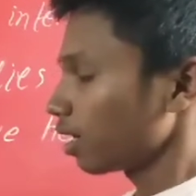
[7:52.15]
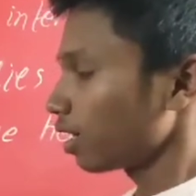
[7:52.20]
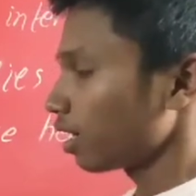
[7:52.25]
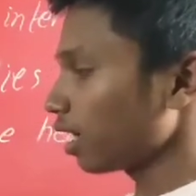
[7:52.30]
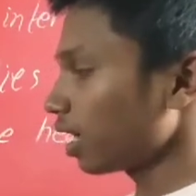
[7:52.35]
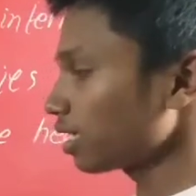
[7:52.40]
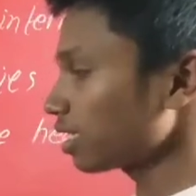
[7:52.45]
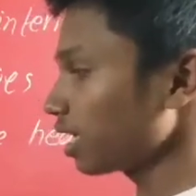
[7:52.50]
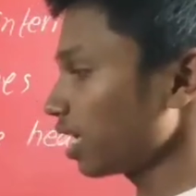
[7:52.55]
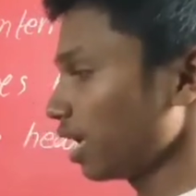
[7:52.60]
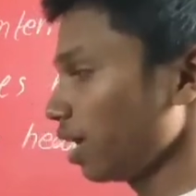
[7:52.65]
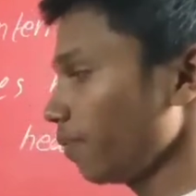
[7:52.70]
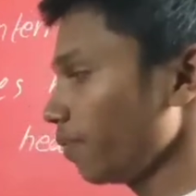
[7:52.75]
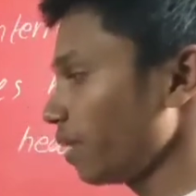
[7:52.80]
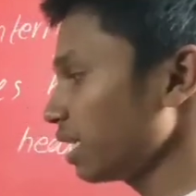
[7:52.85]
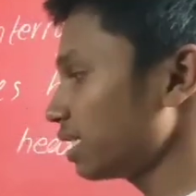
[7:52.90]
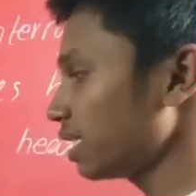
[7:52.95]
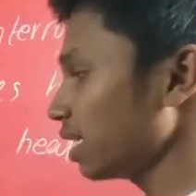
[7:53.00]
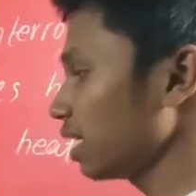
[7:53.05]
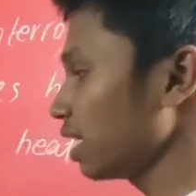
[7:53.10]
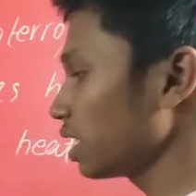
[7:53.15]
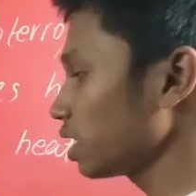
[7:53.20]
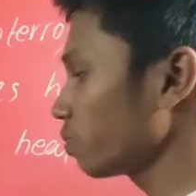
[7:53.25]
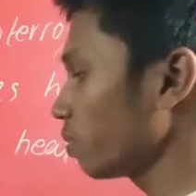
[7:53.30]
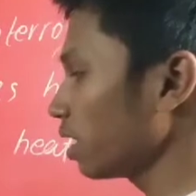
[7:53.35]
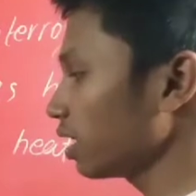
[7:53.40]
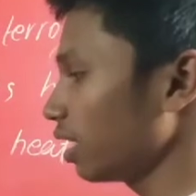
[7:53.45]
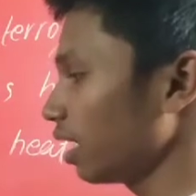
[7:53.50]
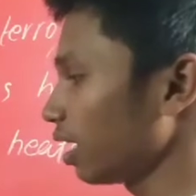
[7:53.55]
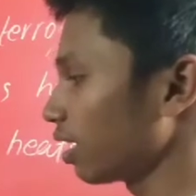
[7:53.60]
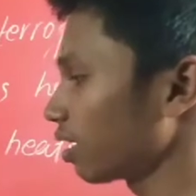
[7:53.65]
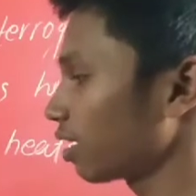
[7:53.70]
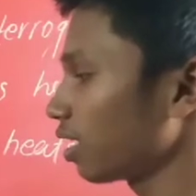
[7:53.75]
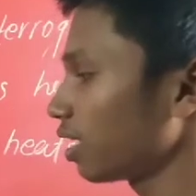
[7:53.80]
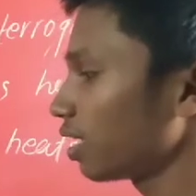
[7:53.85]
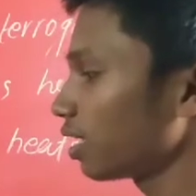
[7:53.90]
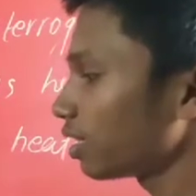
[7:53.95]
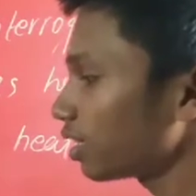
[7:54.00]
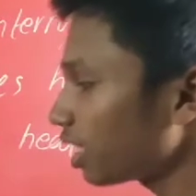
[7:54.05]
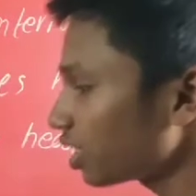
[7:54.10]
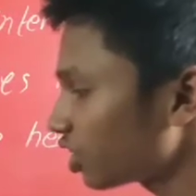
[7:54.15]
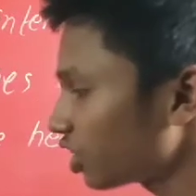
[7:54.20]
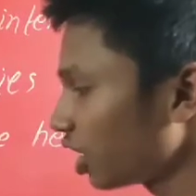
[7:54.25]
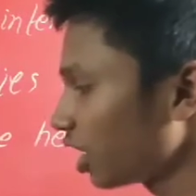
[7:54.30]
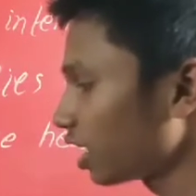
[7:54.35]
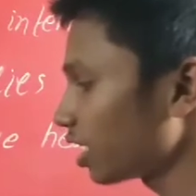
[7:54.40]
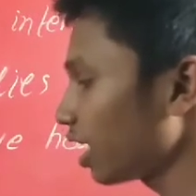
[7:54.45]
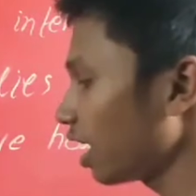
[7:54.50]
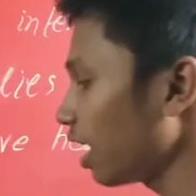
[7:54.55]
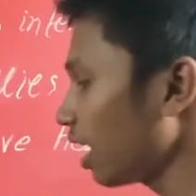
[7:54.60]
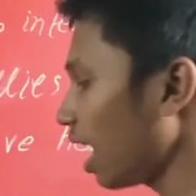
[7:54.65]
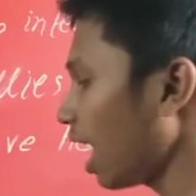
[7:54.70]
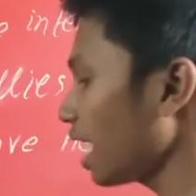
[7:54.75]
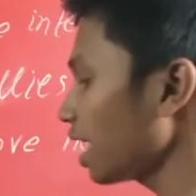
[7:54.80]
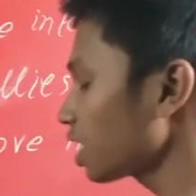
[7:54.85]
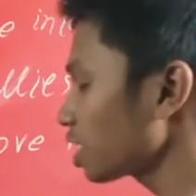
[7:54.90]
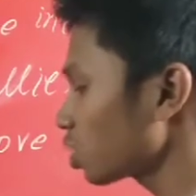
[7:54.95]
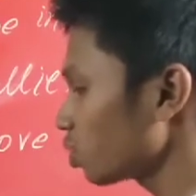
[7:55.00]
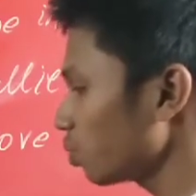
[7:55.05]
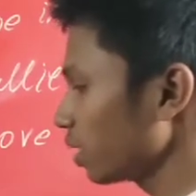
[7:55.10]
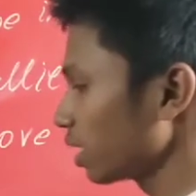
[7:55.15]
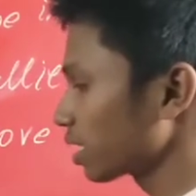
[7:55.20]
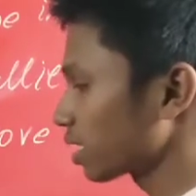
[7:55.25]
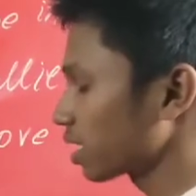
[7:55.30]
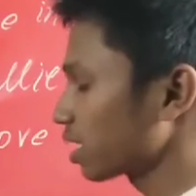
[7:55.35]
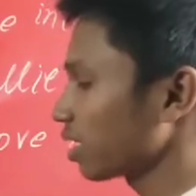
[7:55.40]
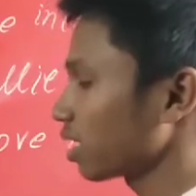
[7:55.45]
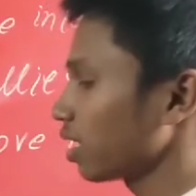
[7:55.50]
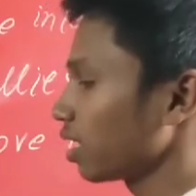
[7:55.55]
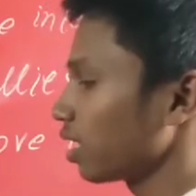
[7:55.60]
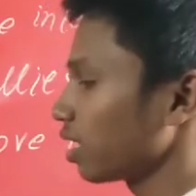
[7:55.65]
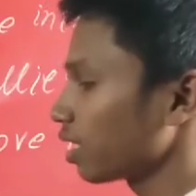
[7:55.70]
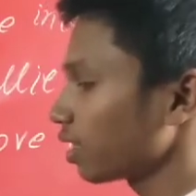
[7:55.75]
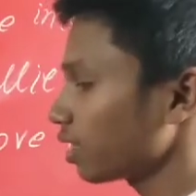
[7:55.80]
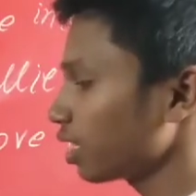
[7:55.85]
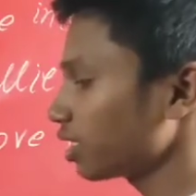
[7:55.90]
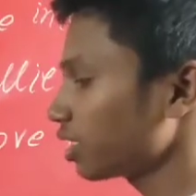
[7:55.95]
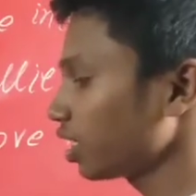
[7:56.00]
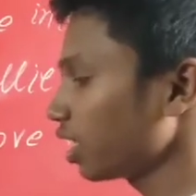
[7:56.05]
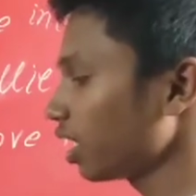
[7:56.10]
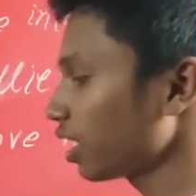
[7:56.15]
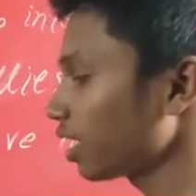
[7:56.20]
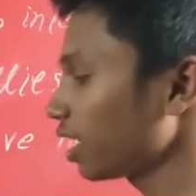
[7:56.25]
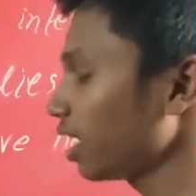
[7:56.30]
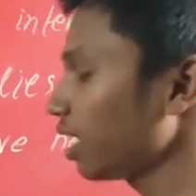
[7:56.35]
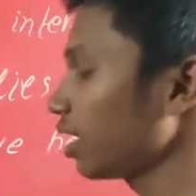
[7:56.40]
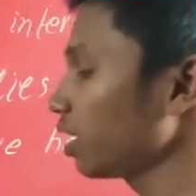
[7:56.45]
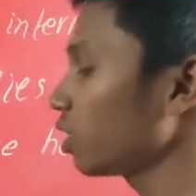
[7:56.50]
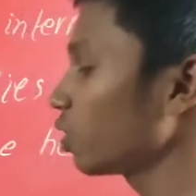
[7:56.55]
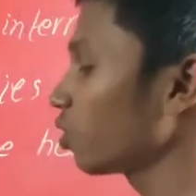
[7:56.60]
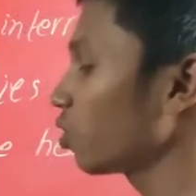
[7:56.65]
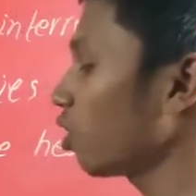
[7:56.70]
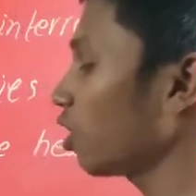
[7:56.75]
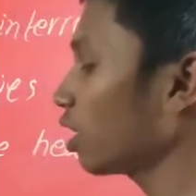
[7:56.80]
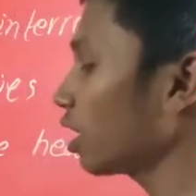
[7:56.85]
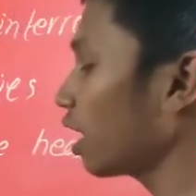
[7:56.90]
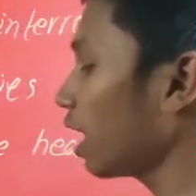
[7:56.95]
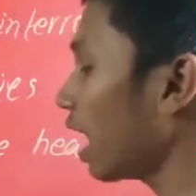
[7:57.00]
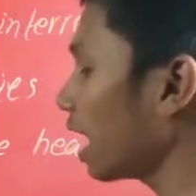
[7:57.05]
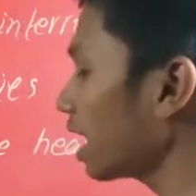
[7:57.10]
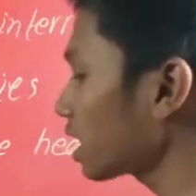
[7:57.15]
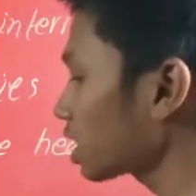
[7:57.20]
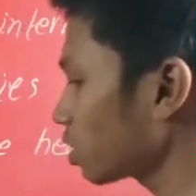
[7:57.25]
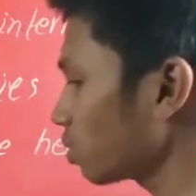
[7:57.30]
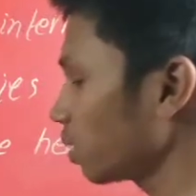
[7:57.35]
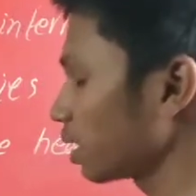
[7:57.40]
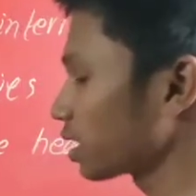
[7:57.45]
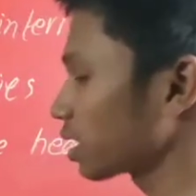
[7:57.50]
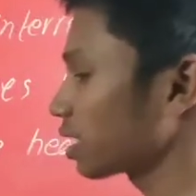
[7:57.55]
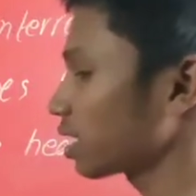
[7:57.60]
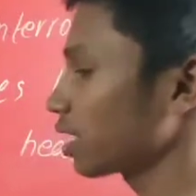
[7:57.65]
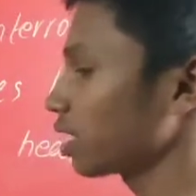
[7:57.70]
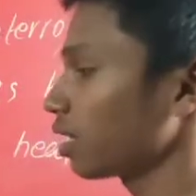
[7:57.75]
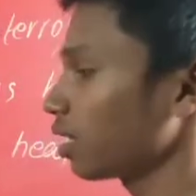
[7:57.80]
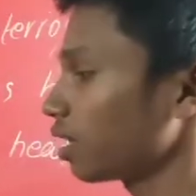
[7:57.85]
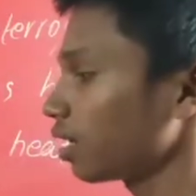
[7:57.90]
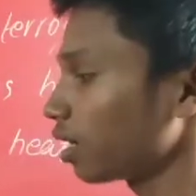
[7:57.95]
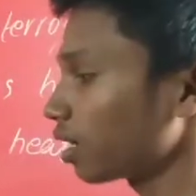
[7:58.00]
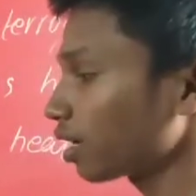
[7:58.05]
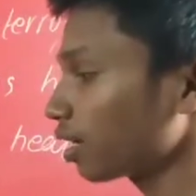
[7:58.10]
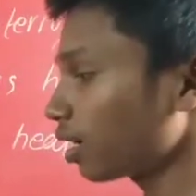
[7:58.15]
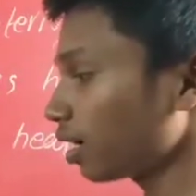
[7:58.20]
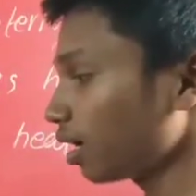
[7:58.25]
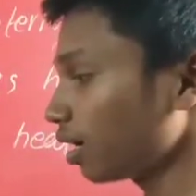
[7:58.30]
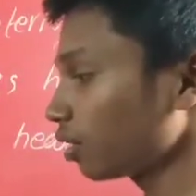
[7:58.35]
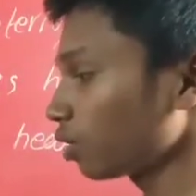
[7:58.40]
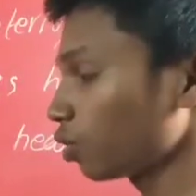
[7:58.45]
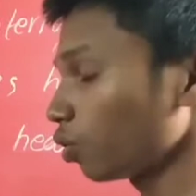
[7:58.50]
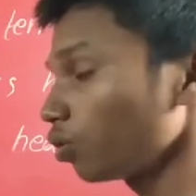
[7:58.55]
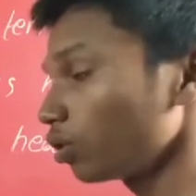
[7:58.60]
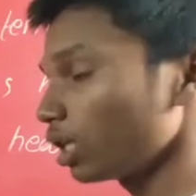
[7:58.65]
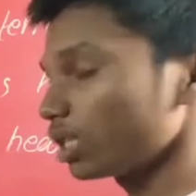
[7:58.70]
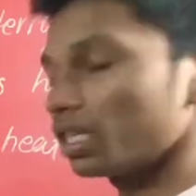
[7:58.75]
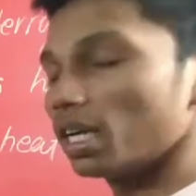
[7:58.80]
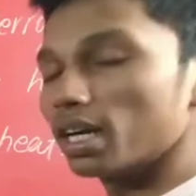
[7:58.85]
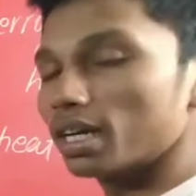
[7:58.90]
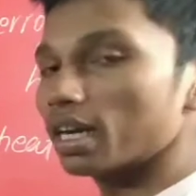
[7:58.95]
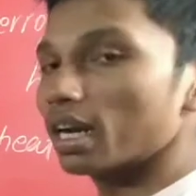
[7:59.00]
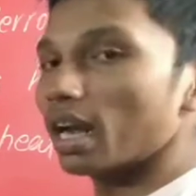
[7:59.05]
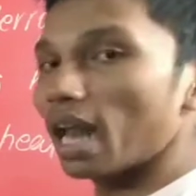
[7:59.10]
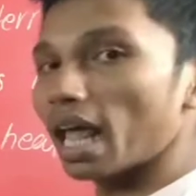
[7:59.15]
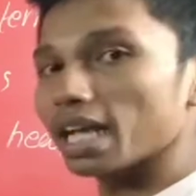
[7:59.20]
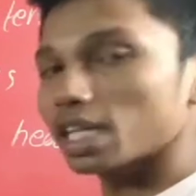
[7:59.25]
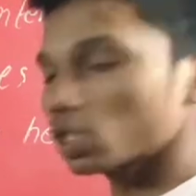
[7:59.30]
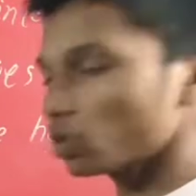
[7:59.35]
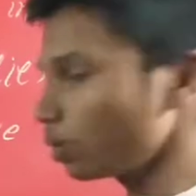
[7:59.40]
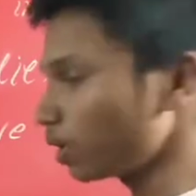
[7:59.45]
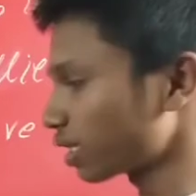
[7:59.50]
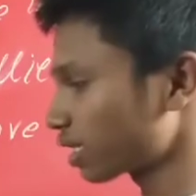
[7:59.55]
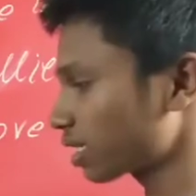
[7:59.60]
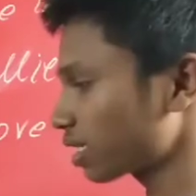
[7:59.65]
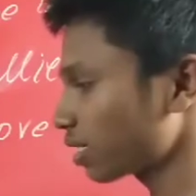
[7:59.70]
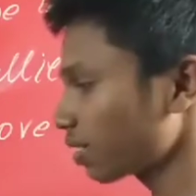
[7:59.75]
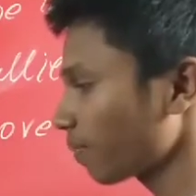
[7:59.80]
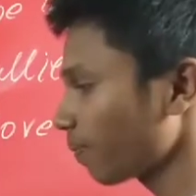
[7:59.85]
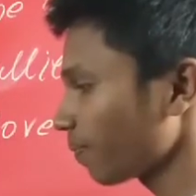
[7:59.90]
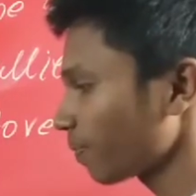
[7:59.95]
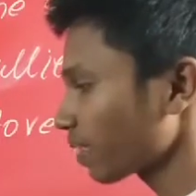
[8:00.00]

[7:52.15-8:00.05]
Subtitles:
Does he miss his mother? The children like sweets. The children do not like sweets. Do the children like sweets?